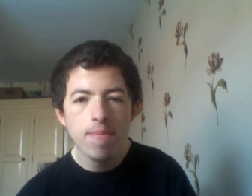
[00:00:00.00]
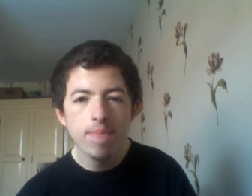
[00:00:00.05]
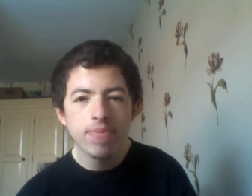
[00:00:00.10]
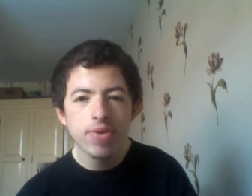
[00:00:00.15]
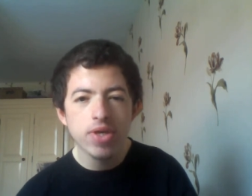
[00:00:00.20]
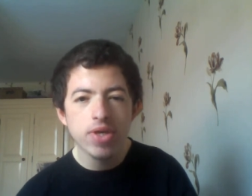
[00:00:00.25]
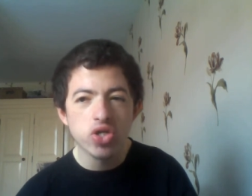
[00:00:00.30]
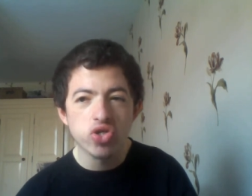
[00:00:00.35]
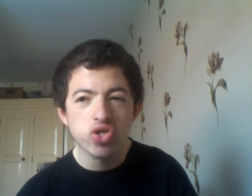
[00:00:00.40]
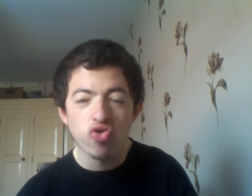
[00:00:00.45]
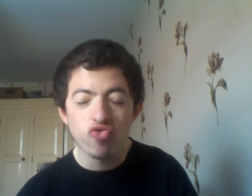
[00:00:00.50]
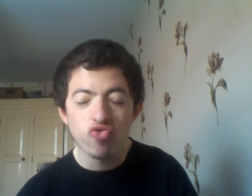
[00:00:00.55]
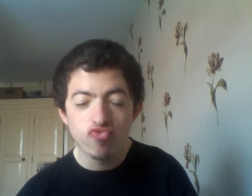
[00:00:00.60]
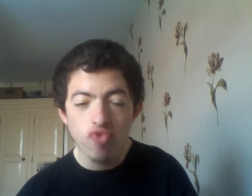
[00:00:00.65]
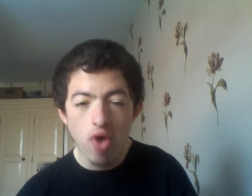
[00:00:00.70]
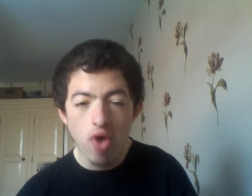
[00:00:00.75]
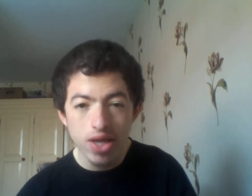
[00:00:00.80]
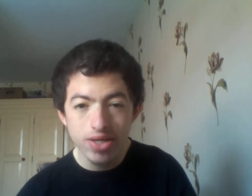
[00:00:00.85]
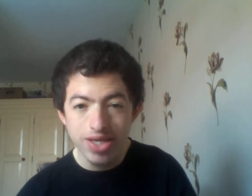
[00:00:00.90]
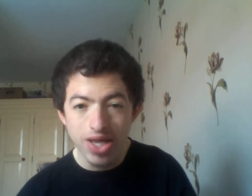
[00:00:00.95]
because
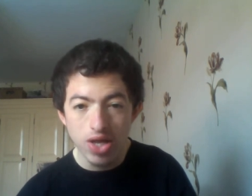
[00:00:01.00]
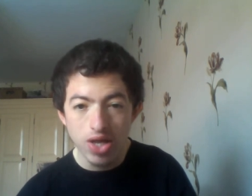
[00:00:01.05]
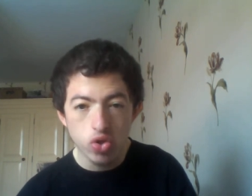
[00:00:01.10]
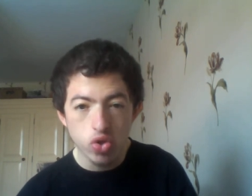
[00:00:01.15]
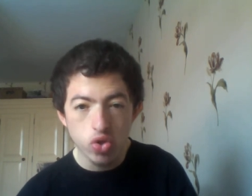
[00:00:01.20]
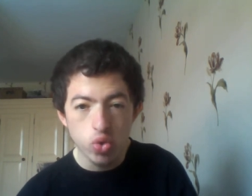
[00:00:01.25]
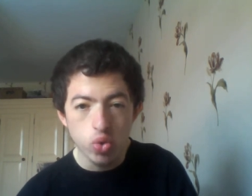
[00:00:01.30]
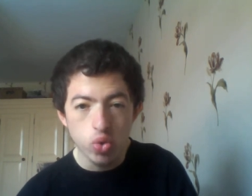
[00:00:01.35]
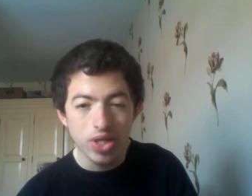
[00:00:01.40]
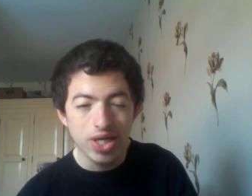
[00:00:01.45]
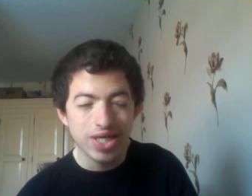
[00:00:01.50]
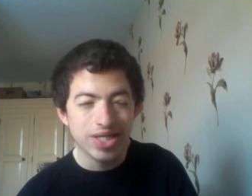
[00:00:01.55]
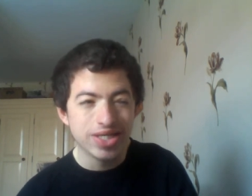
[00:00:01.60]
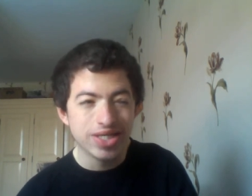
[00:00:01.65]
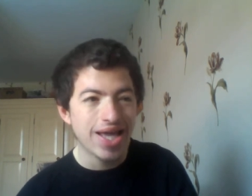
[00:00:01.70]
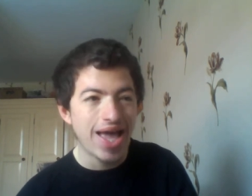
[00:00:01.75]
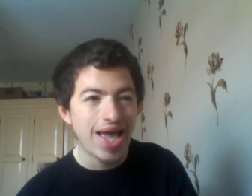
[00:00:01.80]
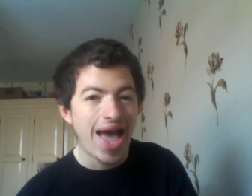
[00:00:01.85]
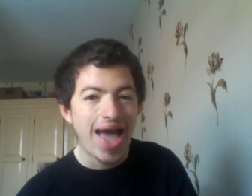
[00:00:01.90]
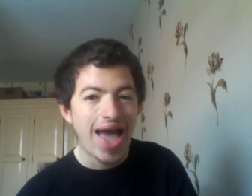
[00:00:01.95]
Ra's al Ghul is
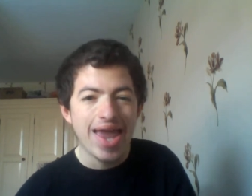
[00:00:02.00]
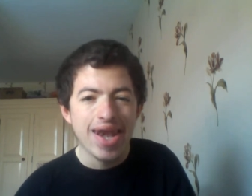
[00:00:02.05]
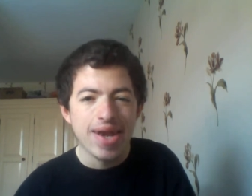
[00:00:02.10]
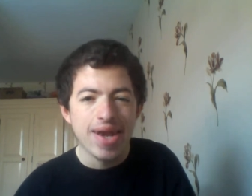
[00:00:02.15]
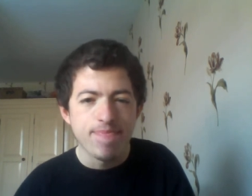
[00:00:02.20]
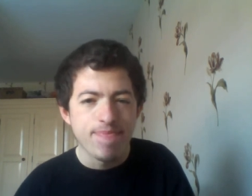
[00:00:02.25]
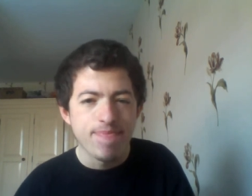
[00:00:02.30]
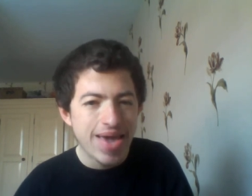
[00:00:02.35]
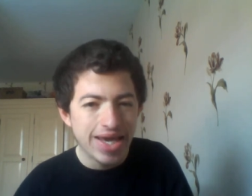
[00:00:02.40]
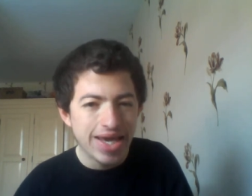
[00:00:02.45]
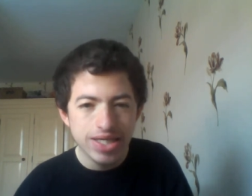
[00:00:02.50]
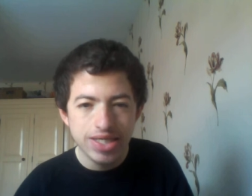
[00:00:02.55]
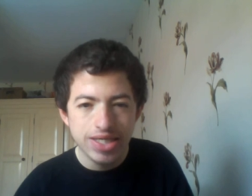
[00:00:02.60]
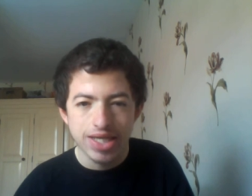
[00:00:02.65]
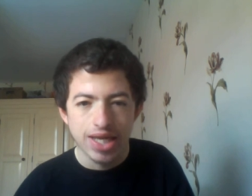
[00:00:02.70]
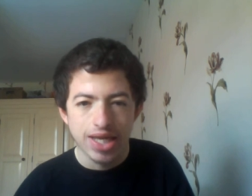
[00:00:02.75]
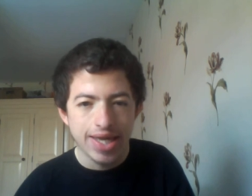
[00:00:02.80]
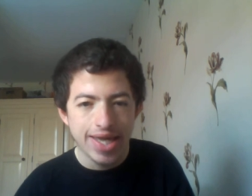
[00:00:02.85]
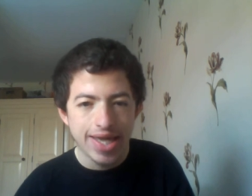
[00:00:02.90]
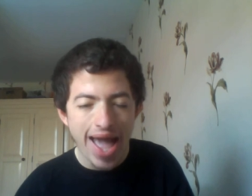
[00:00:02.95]
an
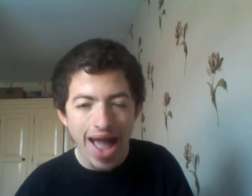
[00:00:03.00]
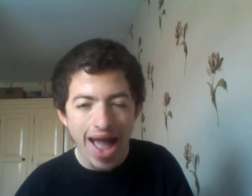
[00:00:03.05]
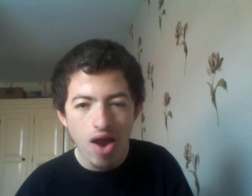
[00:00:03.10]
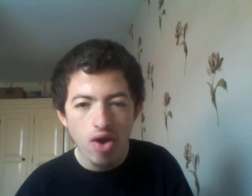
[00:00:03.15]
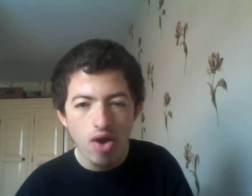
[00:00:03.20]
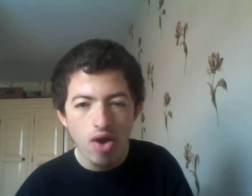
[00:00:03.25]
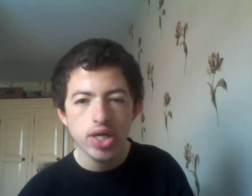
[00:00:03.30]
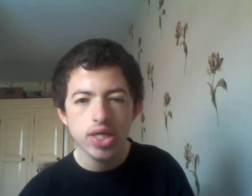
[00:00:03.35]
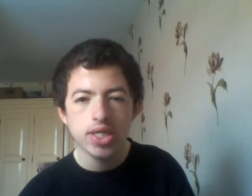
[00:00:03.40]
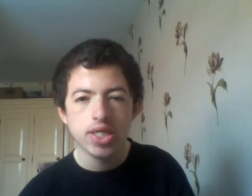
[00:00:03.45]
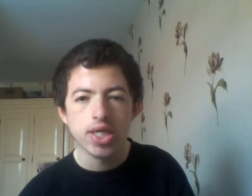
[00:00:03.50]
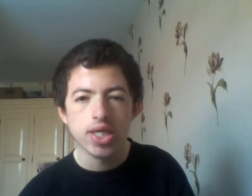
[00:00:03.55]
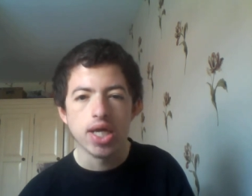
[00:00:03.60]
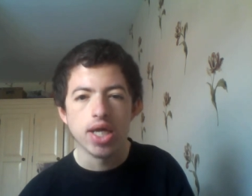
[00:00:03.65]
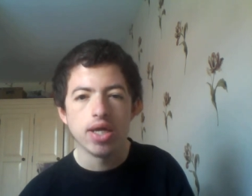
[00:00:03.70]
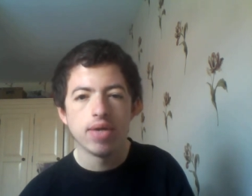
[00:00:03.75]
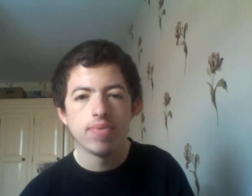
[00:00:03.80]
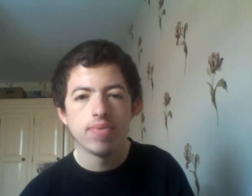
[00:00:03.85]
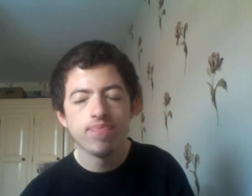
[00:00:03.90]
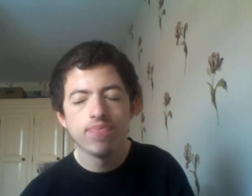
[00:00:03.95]
amazing character,